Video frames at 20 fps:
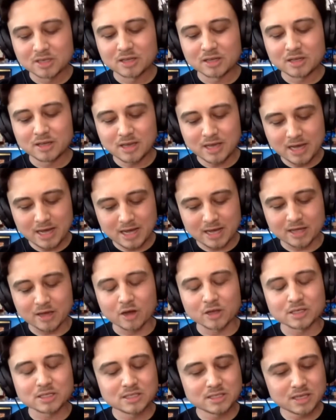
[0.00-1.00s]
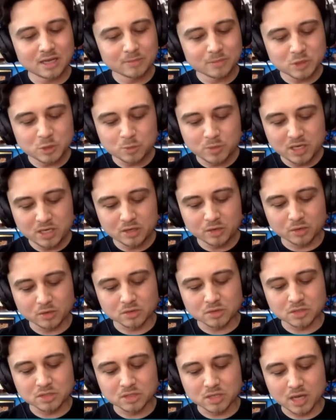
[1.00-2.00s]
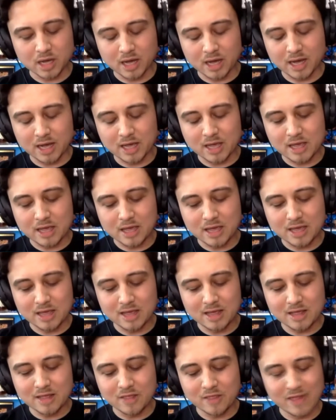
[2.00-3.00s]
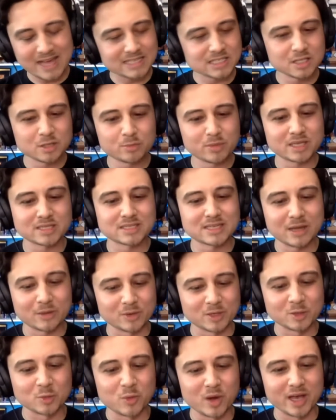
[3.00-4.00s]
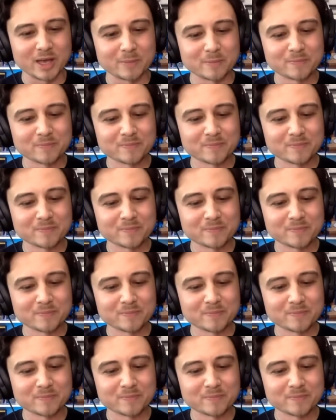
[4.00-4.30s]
Yeah, on some speakers, that's the best sounding way.